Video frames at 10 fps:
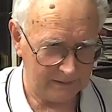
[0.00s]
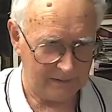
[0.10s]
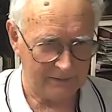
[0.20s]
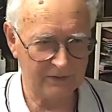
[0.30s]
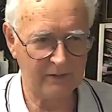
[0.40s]

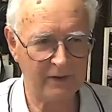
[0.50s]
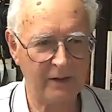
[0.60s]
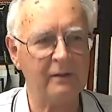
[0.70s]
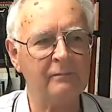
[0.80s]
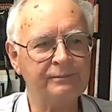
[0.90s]
Just have
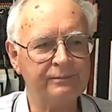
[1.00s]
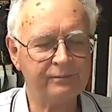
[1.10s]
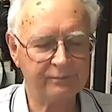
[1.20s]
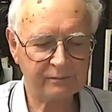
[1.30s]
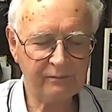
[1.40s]
another
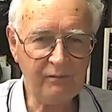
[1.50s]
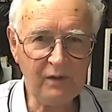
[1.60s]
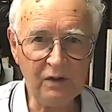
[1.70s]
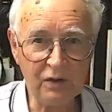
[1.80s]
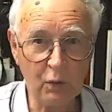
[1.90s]

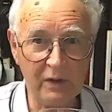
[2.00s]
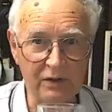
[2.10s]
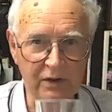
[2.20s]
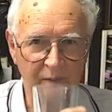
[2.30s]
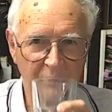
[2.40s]
squeeze.